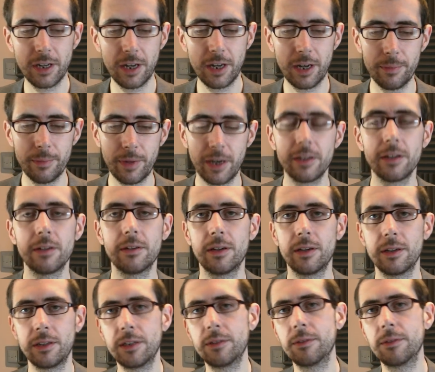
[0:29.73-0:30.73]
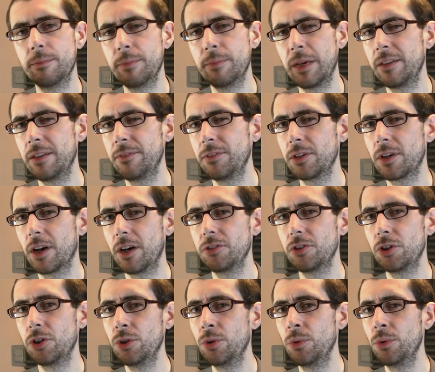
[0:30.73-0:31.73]
Um, I don't know, you, many of you guys
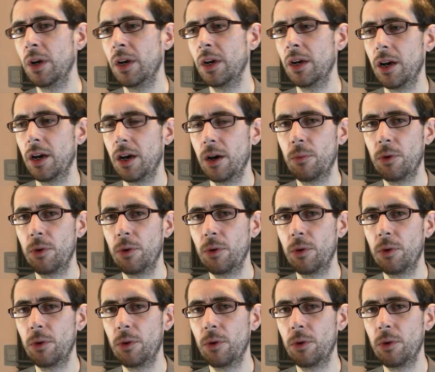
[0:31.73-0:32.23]
who uh,